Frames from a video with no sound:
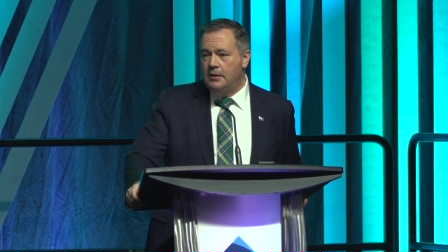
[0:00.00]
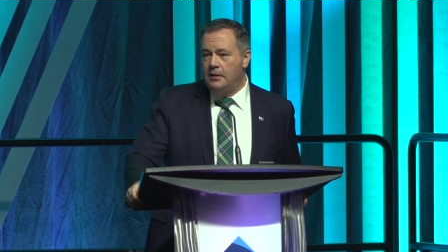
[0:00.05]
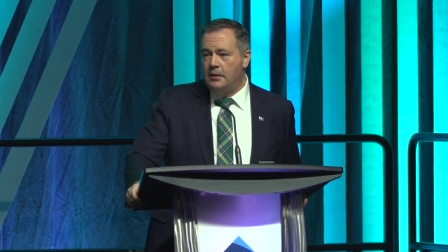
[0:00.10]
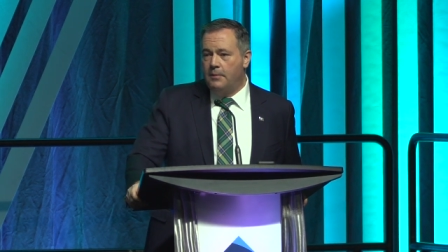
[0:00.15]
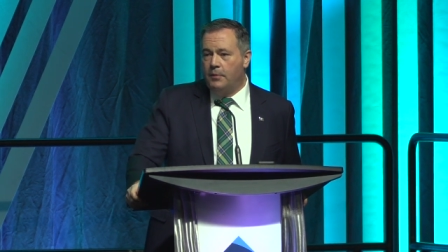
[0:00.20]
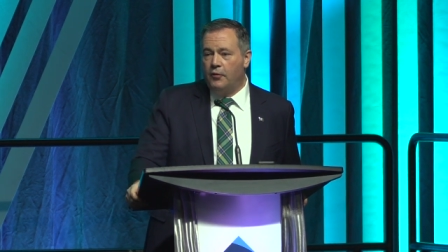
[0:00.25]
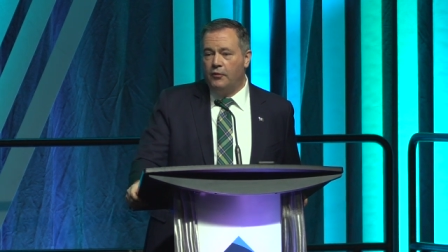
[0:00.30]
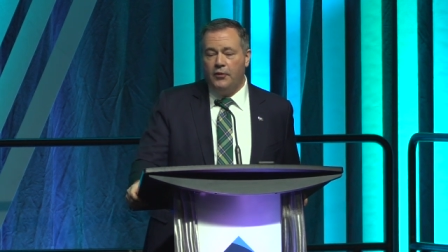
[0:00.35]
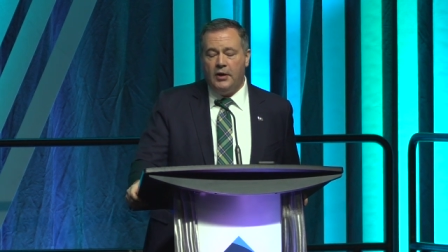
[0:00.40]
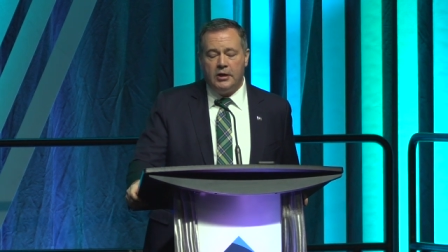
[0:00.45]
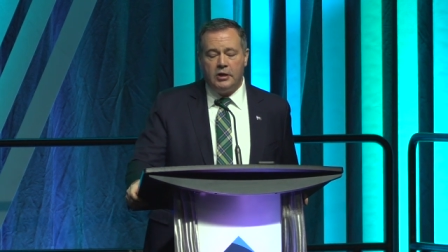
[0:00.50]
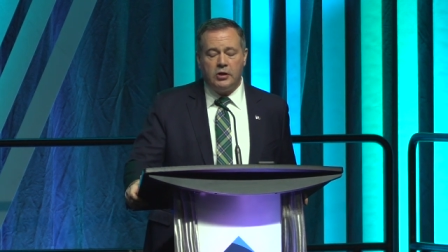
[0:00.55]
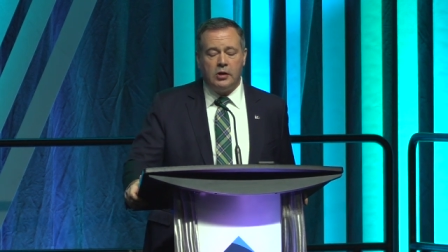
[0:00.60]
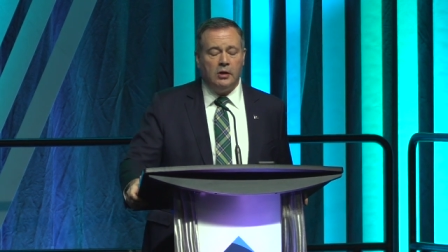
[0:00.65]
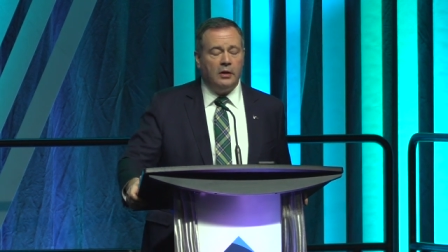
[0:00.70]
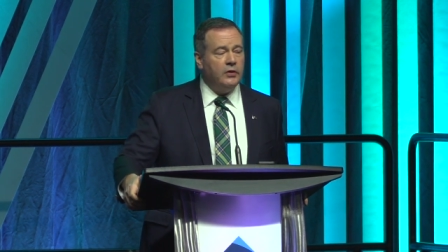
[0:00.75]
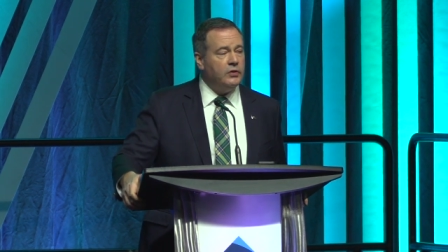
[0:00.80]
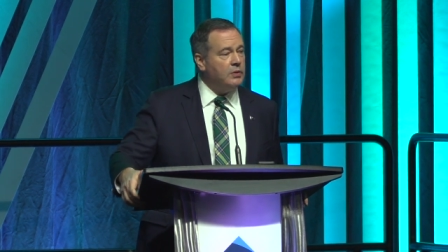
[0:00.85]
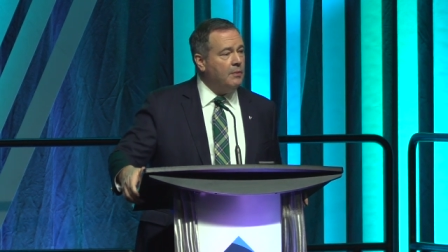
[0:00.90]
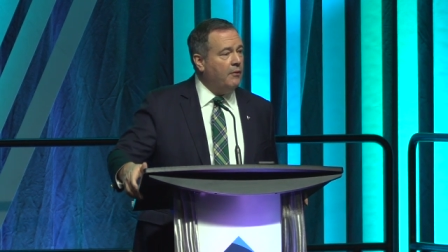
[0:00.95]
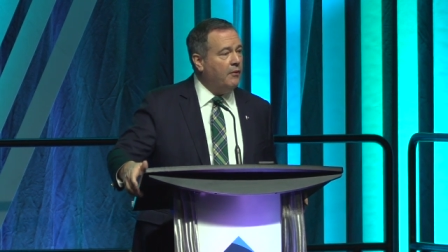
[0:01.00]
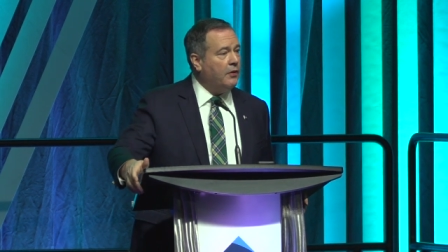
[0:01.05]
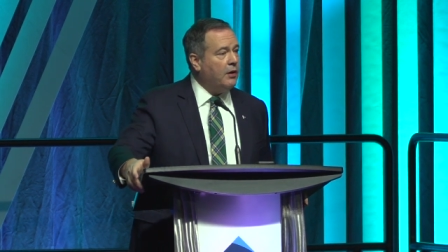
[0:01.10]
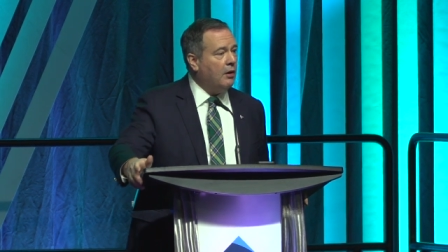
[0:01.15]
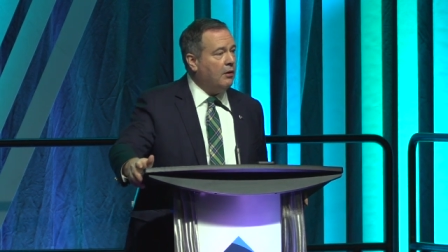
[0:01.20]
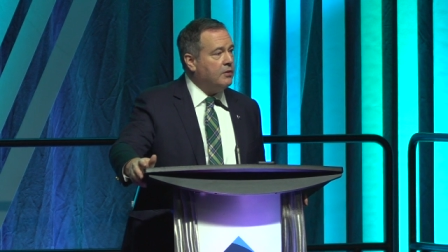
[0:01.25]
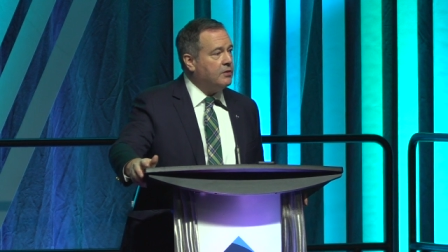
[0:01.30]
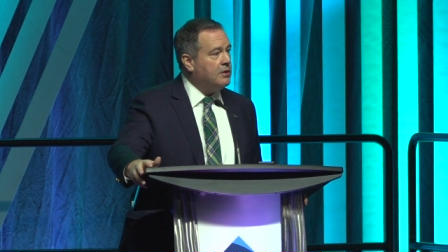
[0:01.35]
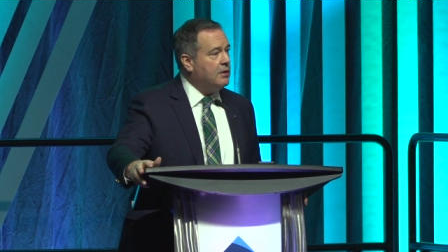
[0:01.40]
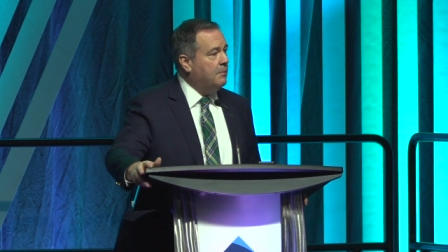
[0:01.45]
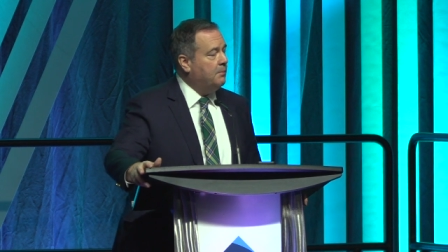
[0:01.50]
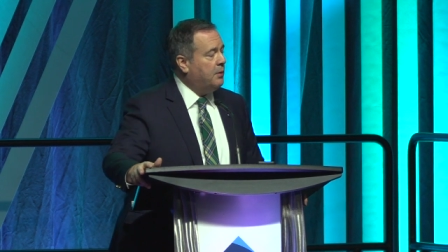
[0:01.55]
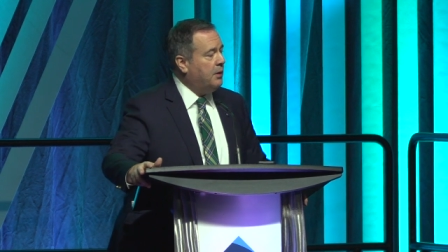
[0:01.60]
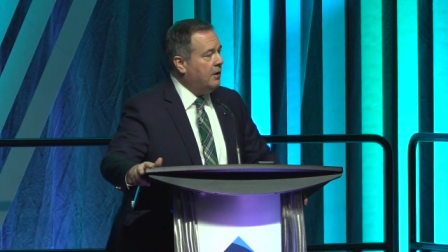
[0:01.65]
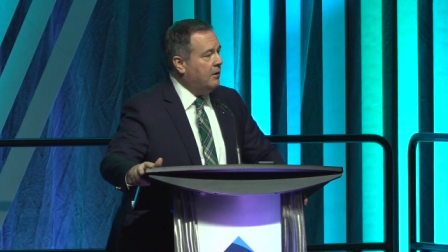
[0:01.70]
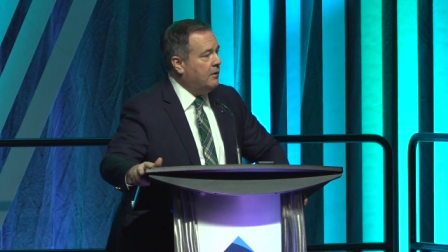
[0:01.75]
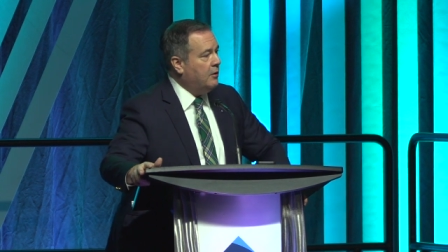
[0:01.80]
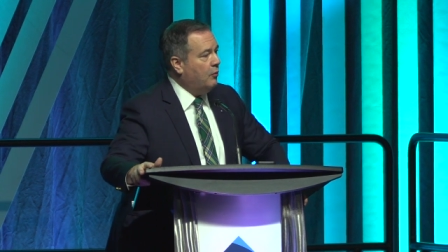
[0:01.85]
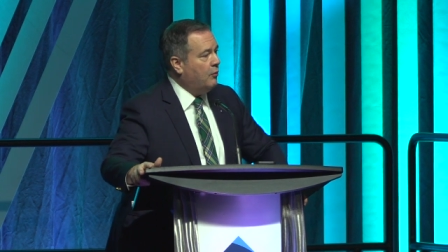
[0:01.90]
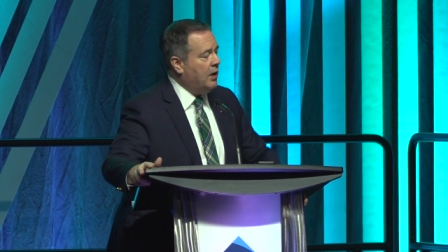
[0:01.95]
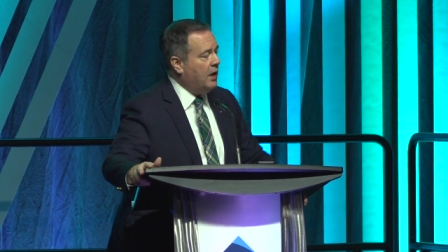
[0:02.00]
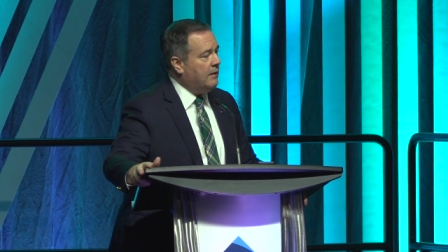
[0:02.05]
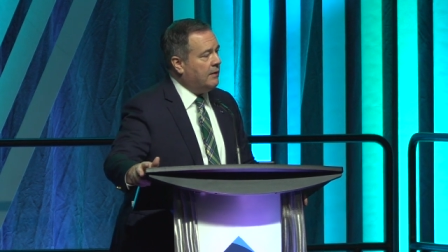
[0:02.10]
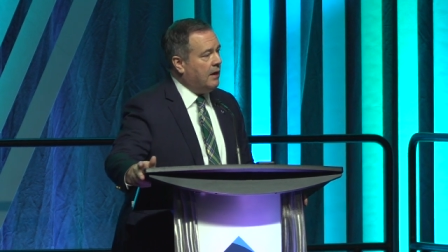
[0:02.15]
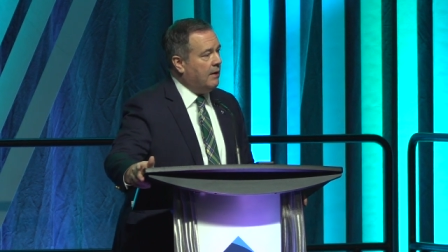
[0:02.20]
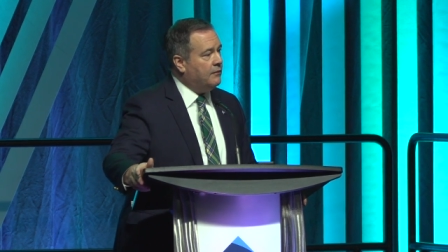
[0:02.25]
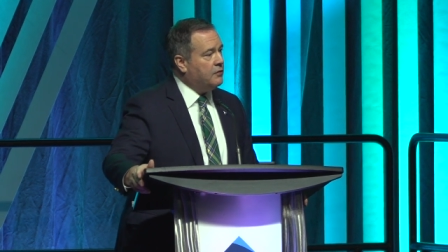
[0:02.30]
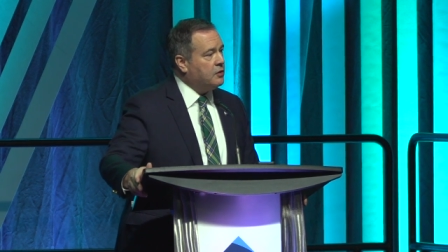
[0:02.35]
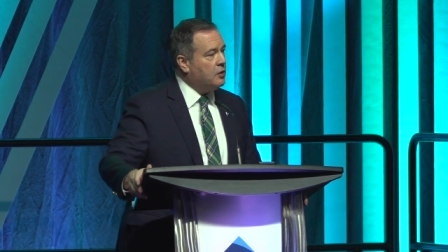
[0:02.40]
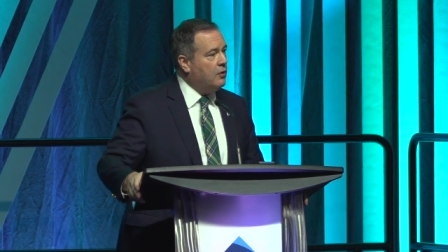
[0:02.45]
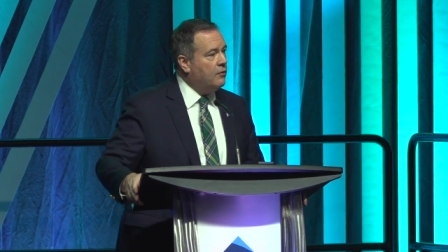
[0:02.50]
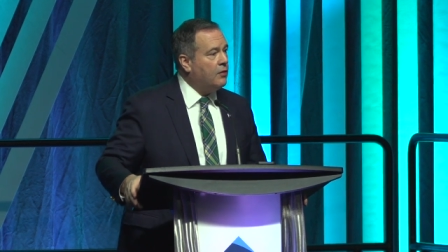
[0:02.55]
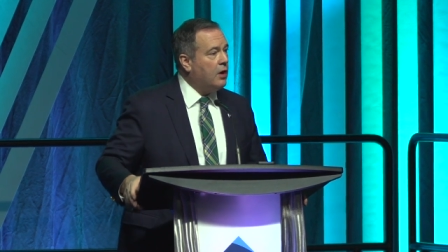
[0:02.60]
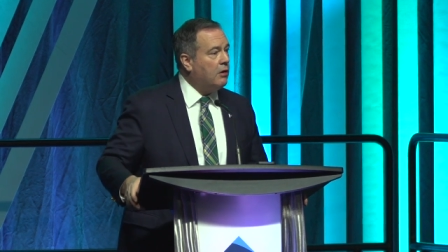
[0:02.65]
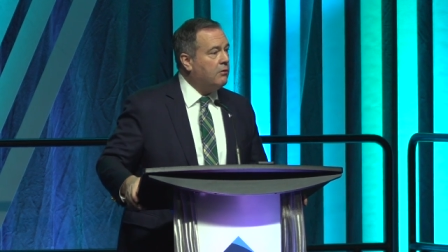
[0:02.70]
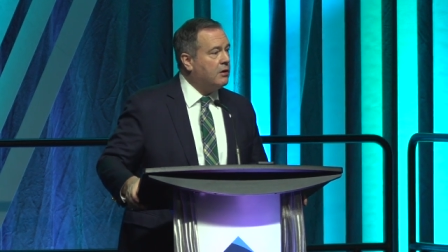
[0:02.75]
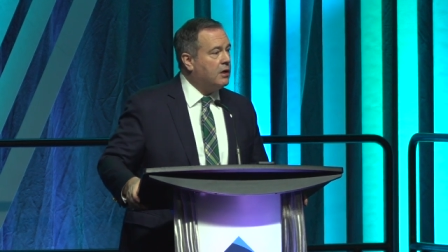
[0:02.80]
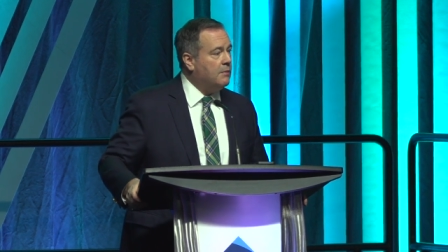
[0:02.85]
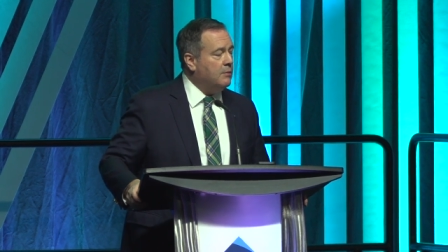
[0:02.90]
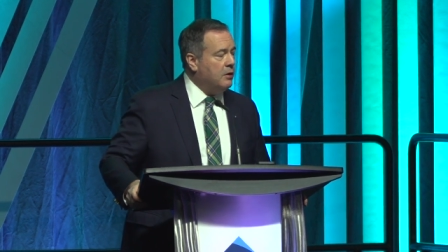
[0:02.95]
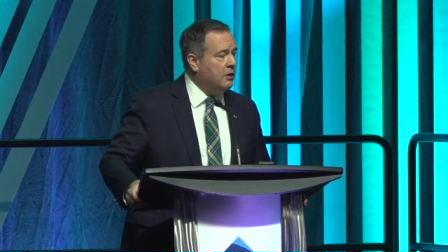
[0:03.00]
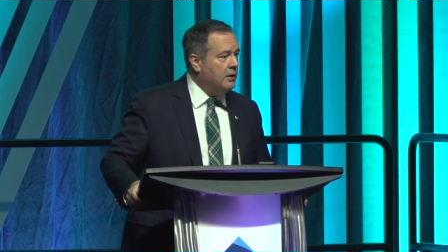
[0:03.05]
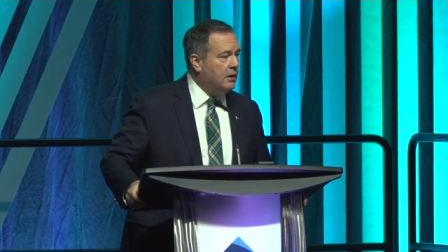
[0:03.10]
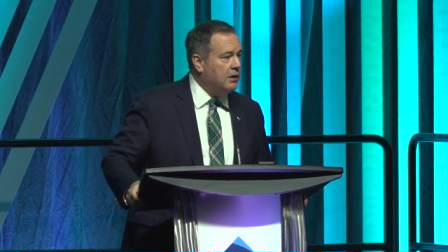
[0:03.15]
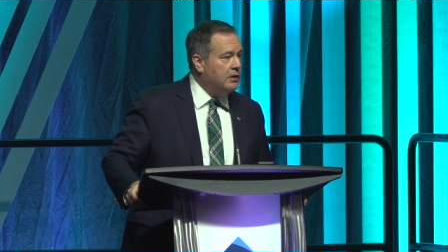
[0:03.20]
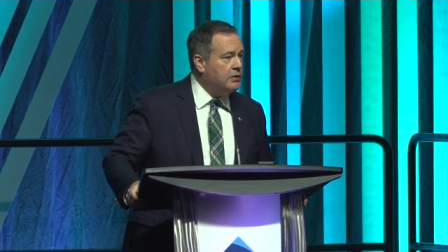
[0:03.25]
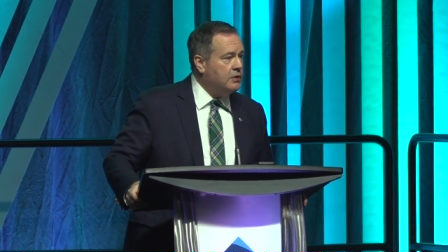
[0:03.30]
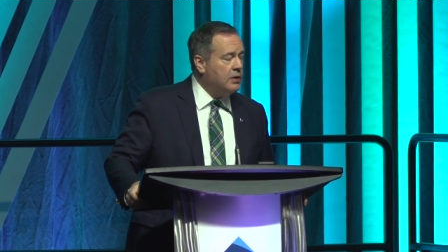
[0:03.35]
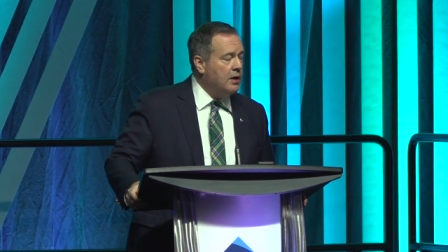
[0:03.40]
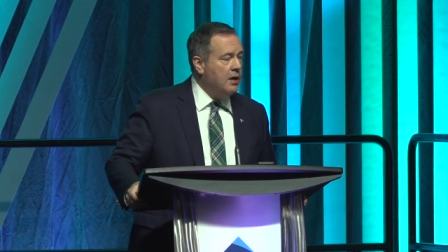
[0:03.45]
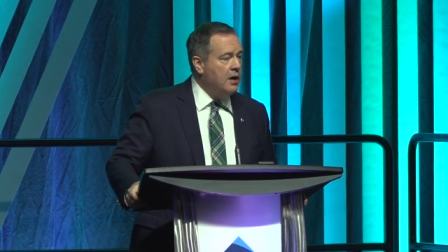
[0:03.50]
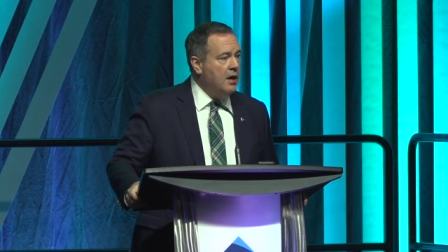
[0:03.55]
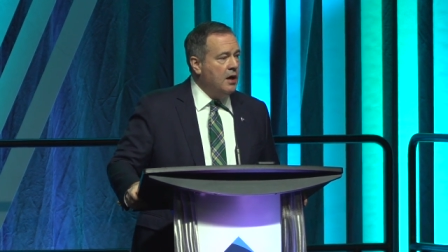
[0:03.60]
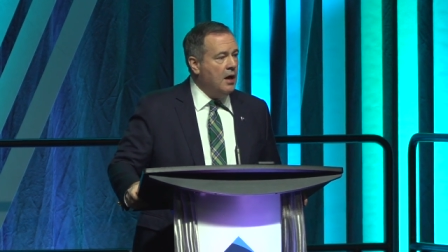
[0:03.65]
the professionalism of the RCMP and the way they've served our communities